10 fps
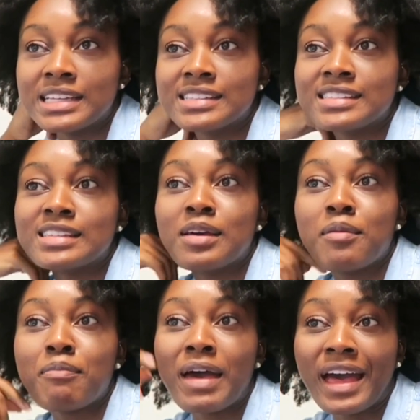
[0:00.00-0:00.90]
It's
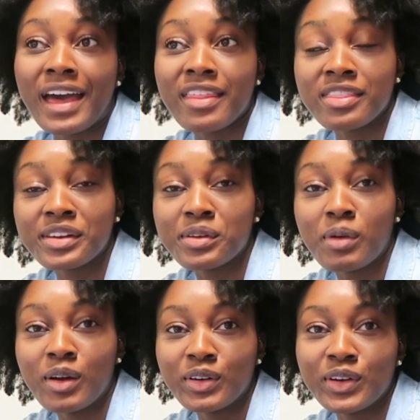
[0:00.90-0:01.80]
PATH
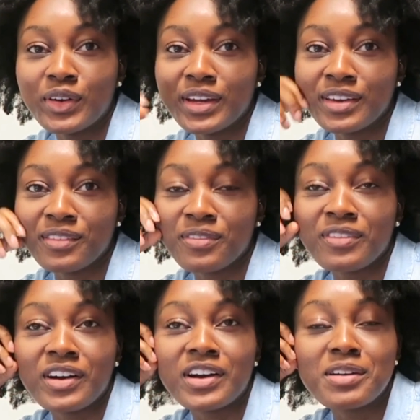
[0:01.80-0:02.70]
tomorrow and
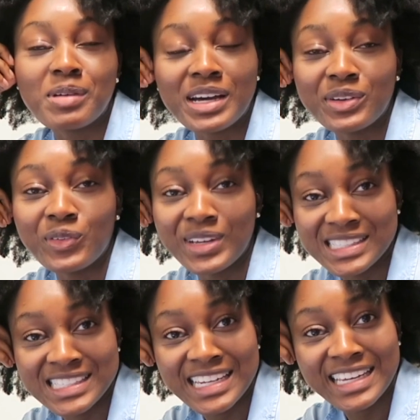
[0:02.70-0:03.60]
pharm on
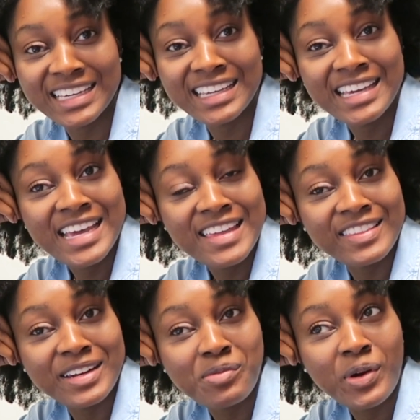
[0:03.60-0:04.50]
Wednesday
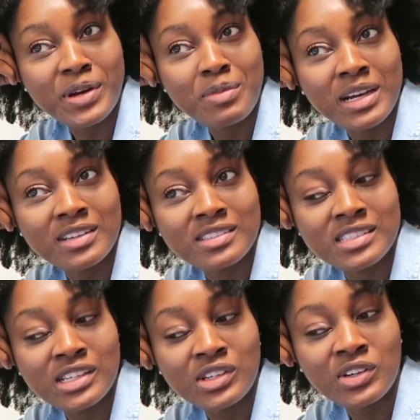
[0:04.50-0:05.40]
that I'm worried about.
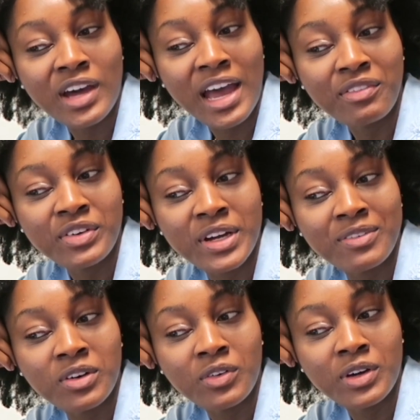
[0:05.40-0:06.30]
So after
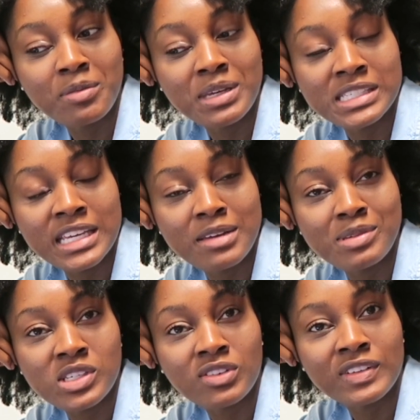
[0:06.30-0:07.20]
FOM exam
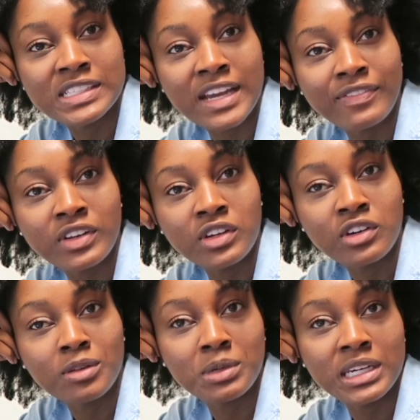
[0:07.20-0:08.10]
is over this
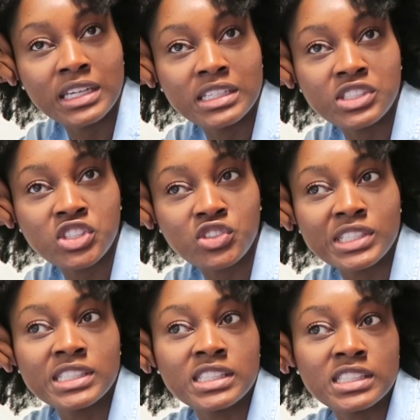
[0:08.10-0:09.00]
afternoon, I'm gonna get
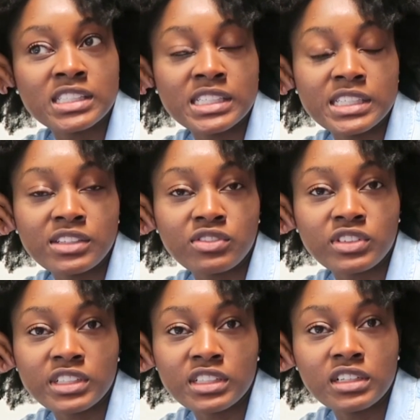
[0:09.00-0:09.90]
straight to studying
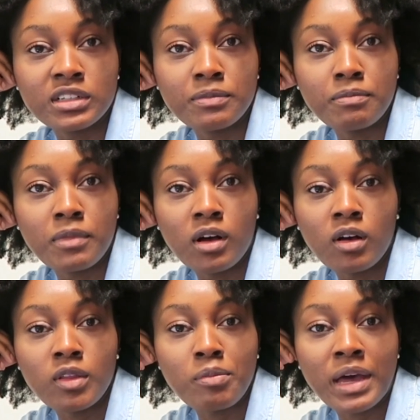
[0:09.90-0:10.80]
for um,
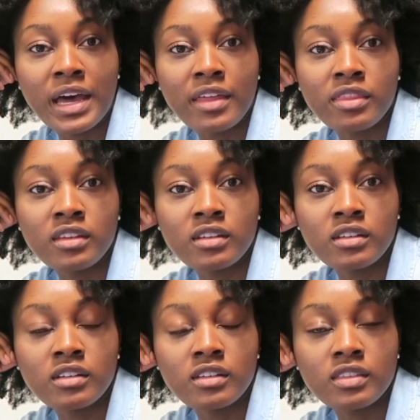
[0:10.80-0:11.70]
all the PATH
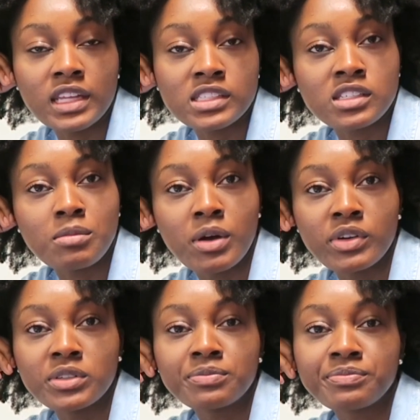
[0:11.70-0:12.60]
that's tomorrow.